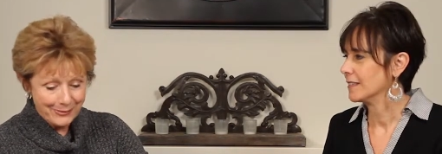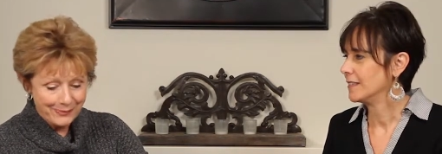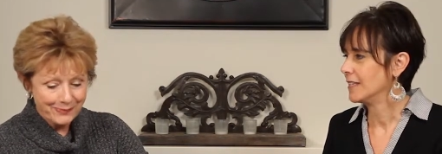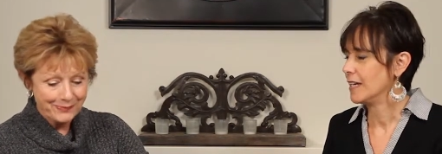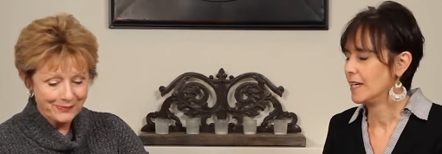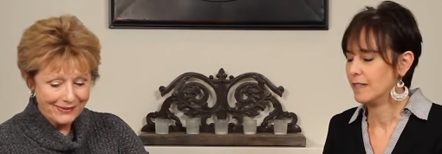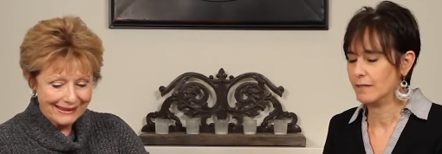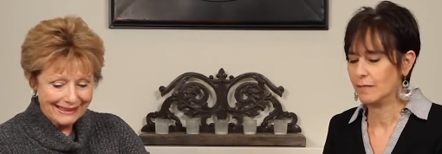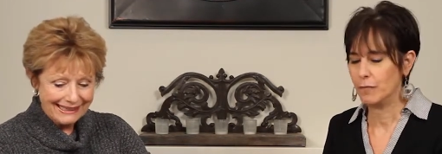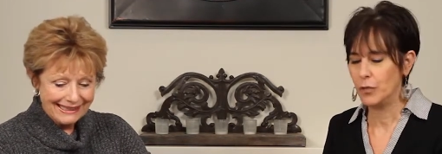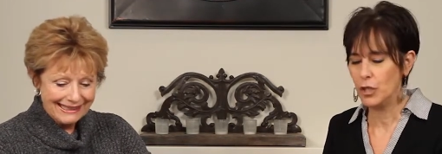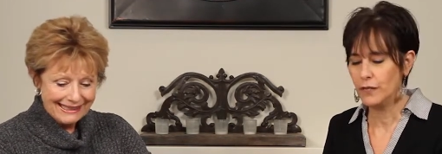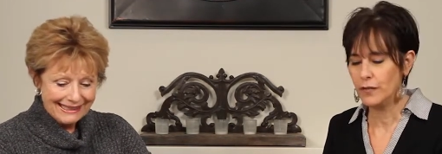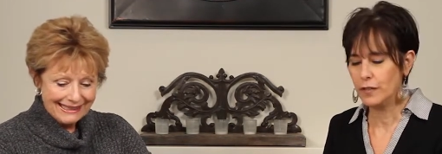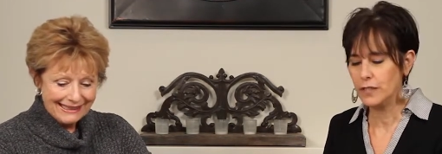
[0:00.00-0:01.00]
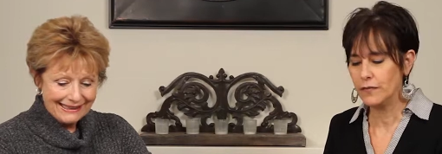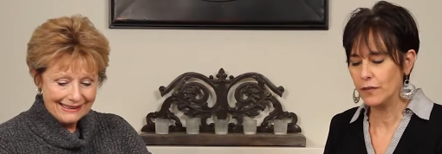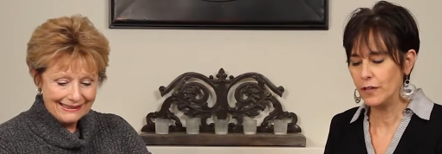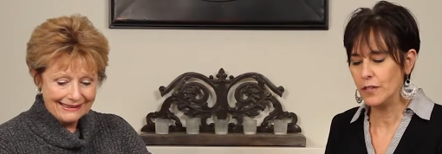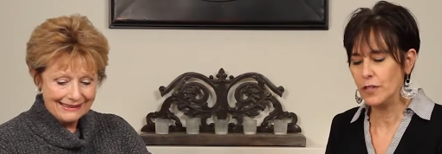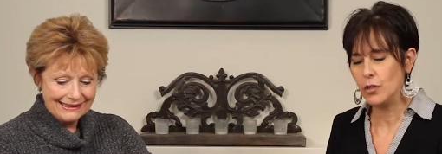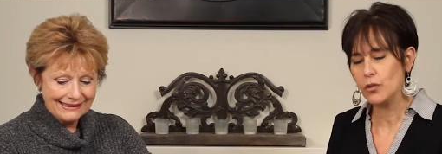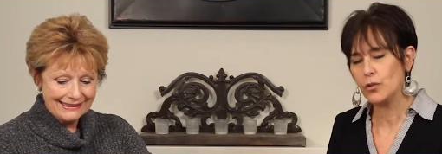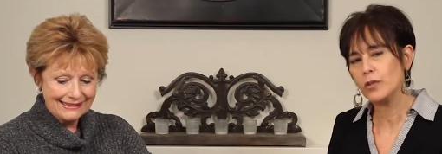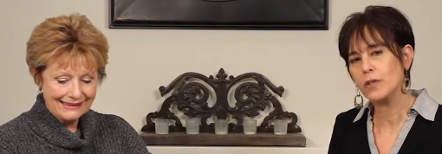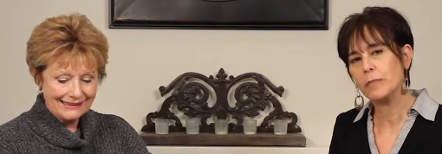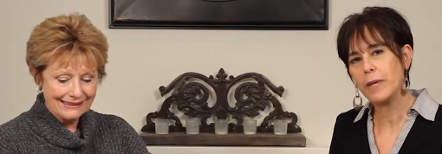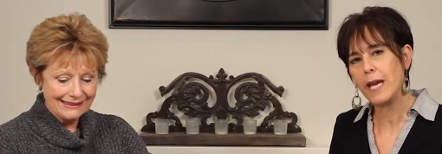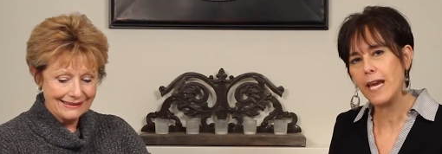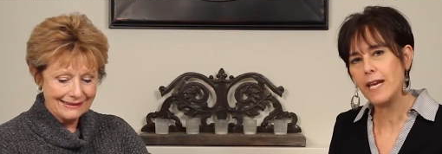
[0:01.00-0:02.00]
Speaker 1: Yeah, beautiful. It's very
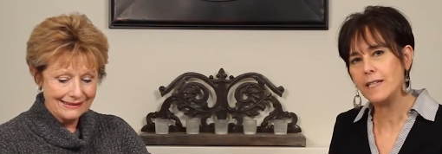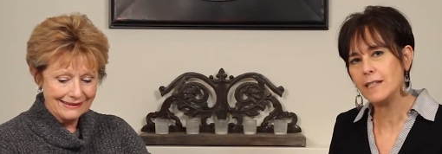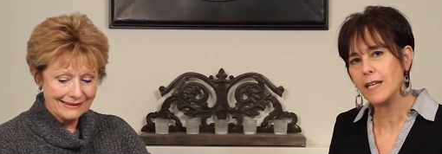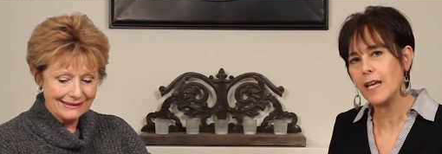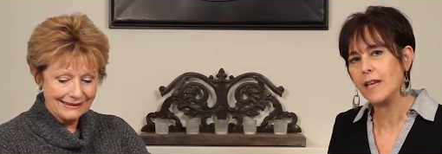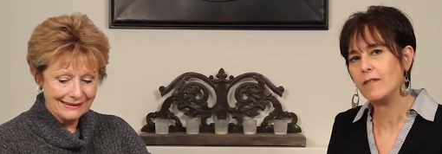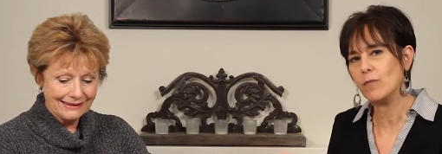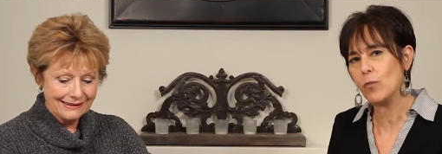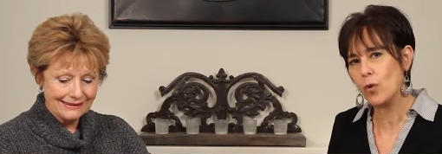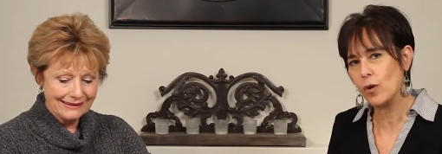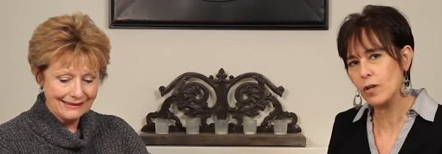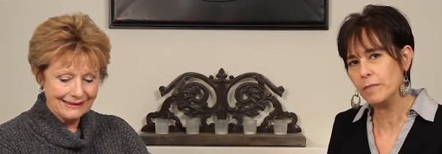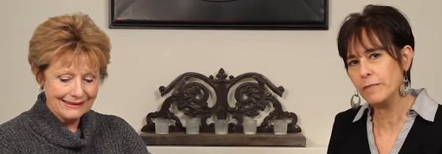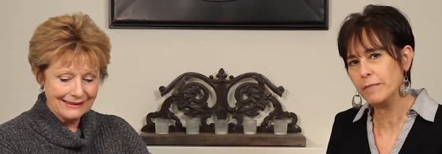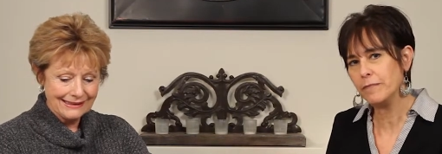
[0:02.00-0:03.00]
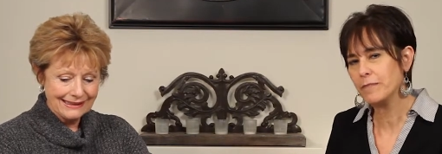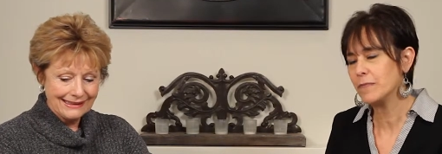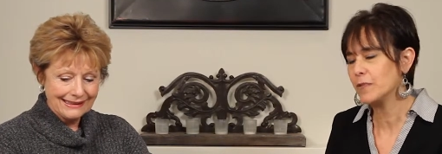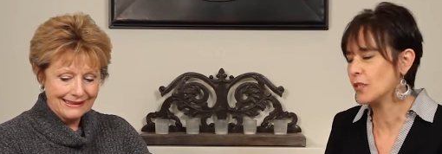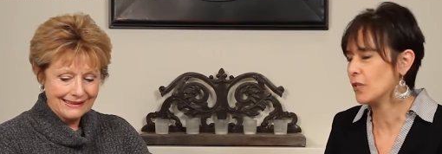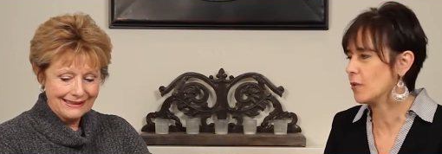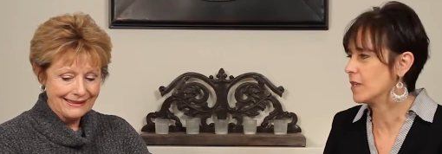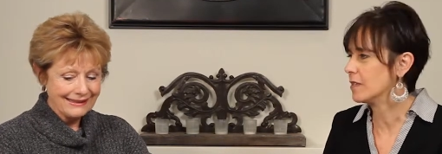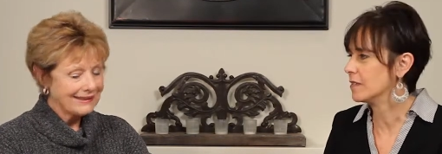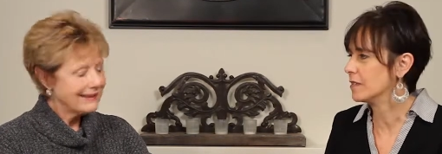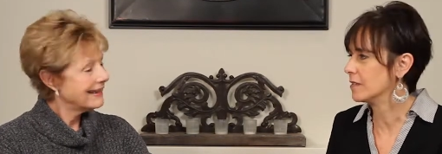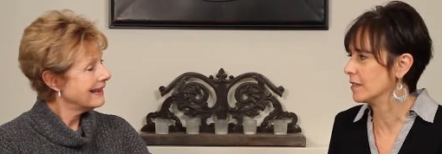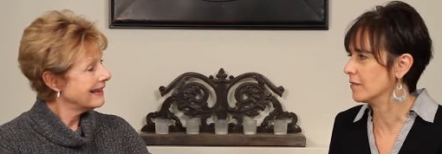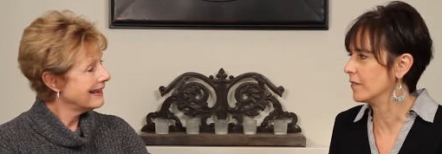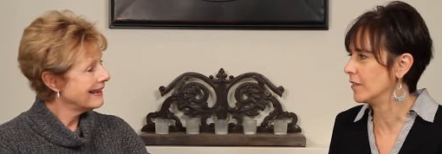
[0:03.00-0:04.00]
neutral paint and warm, so
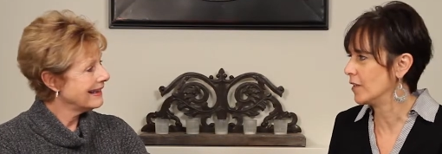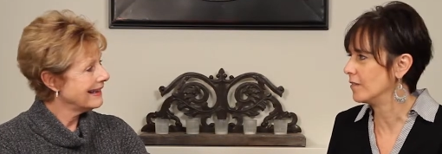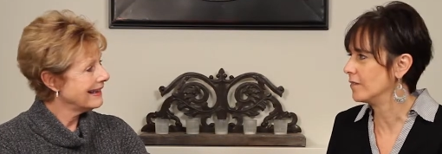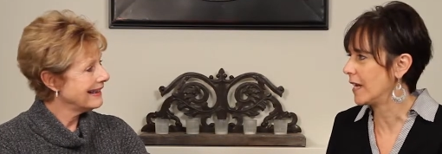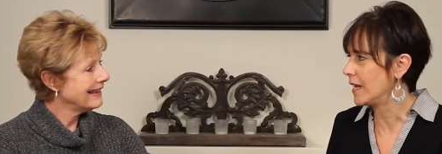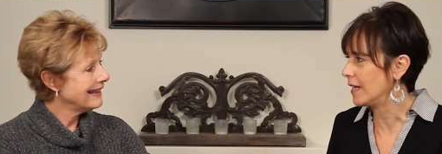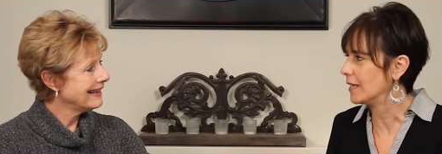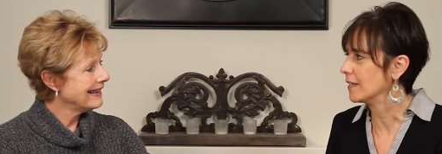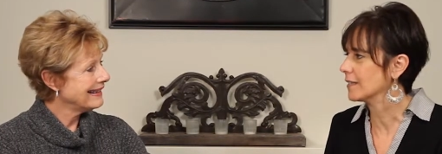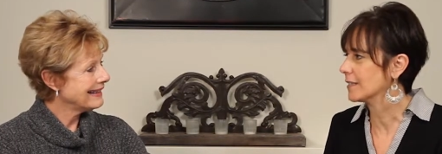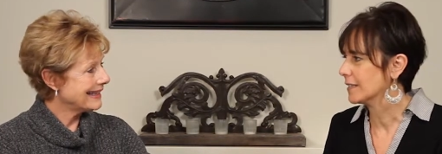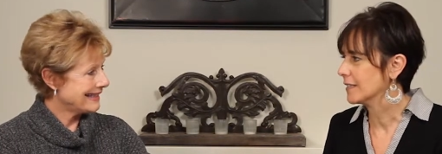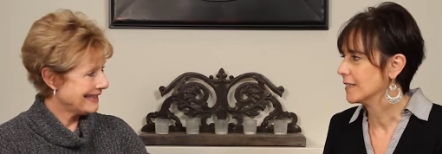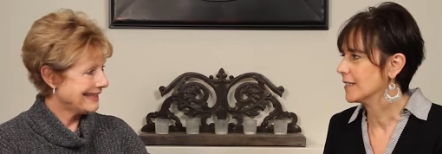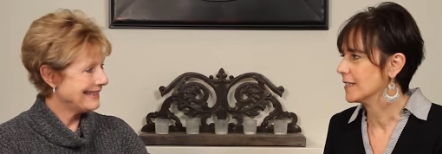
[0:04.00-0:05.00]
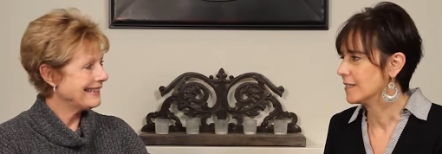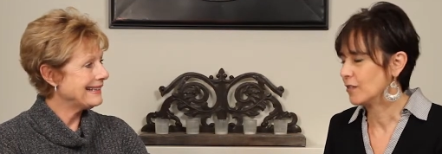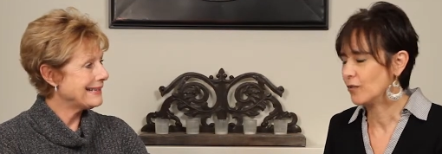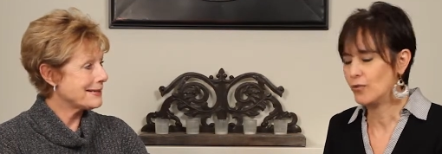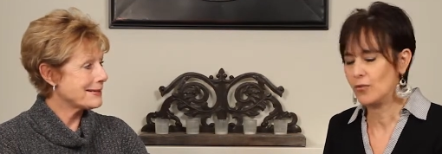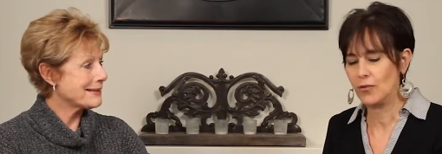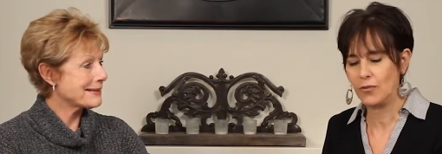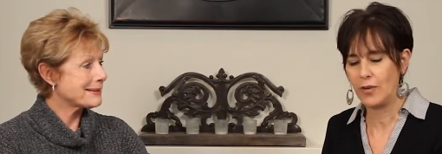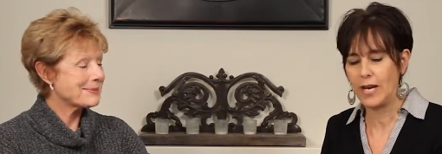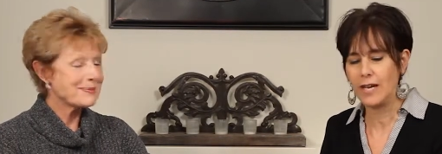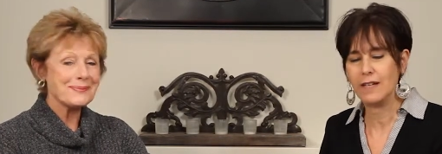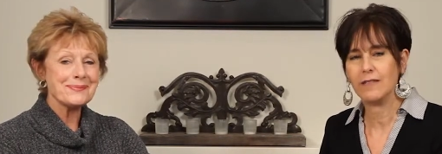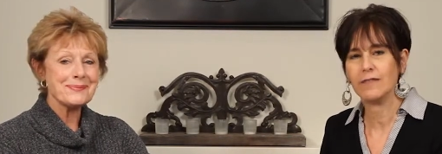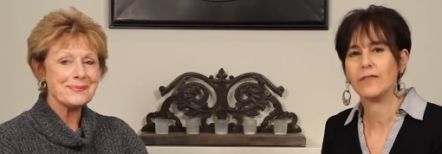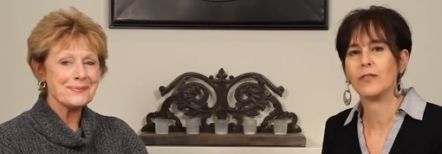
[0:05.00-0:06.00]
it's uh, very inviting. It is.
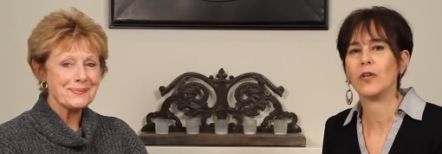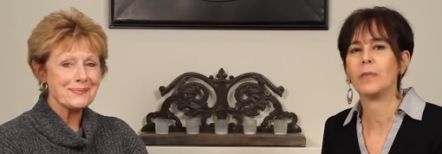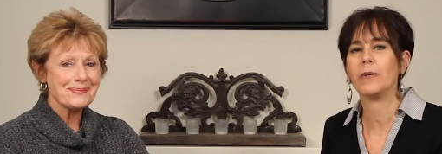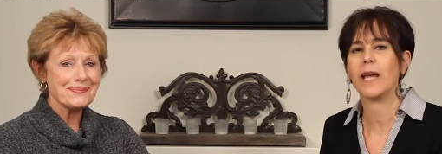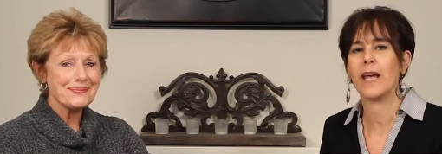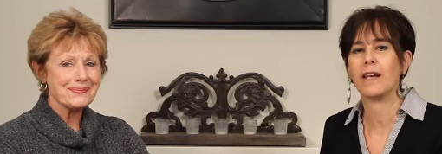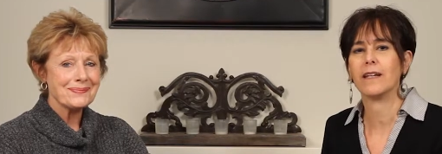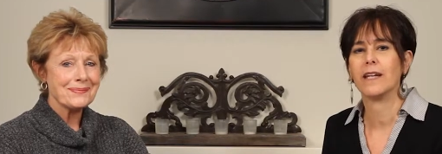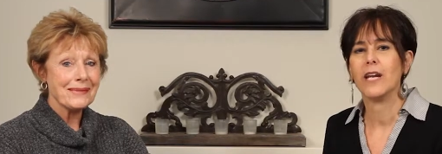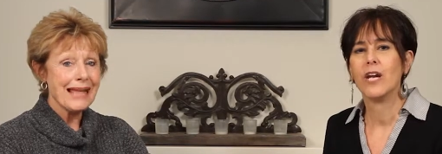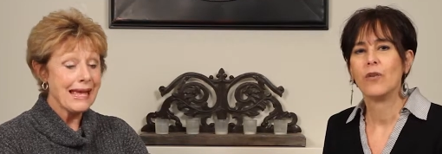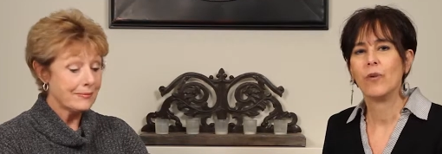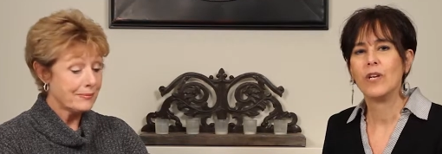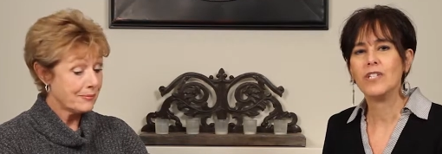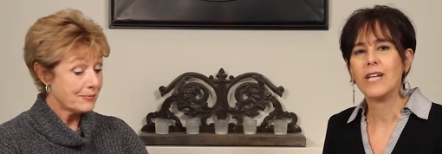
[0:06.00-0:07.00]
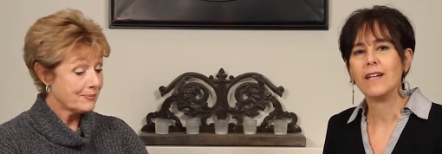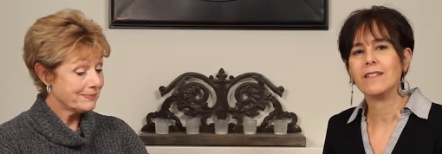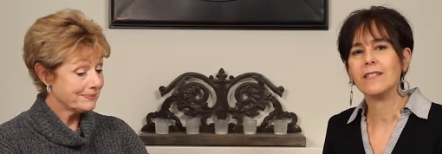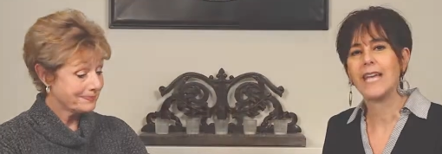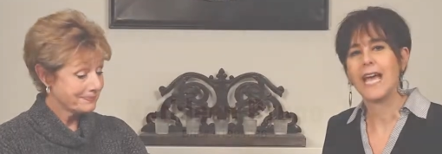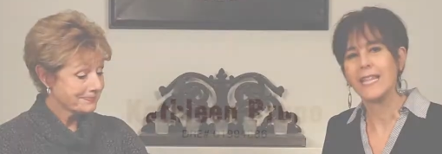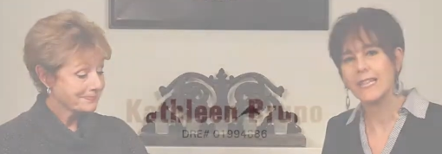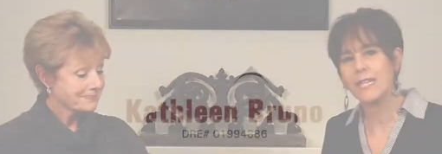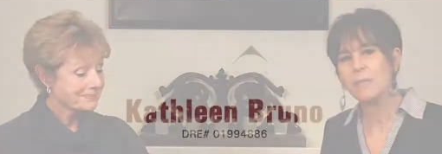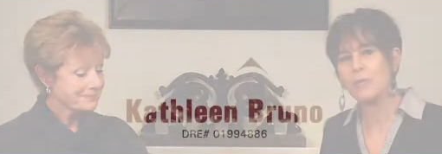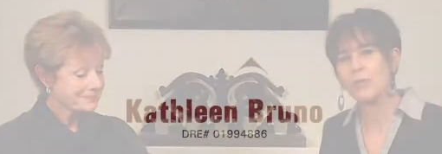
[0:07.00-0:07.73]
Great floor plan. And Reach out to Kathleen